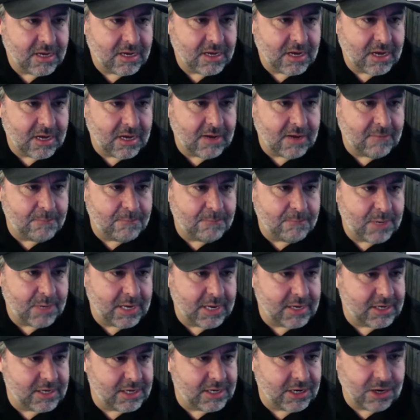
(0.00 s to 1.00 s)

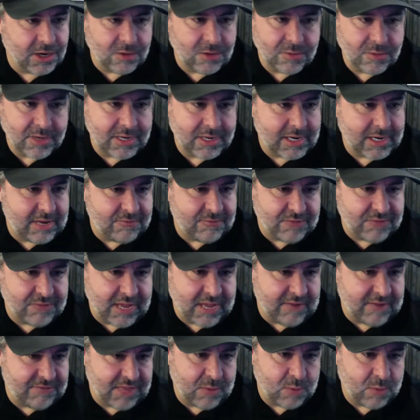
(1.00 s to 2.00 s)
But you know what, if
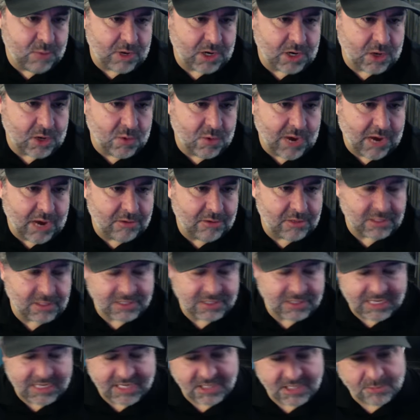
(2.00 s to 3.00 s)
they want to go out and
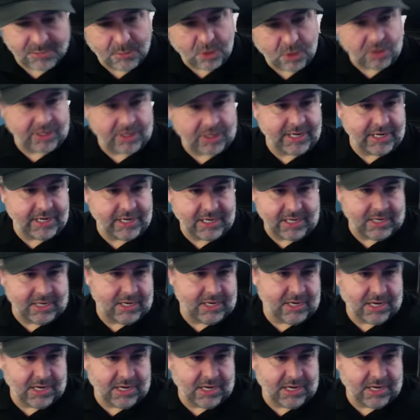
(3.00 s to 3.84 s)
test the market and,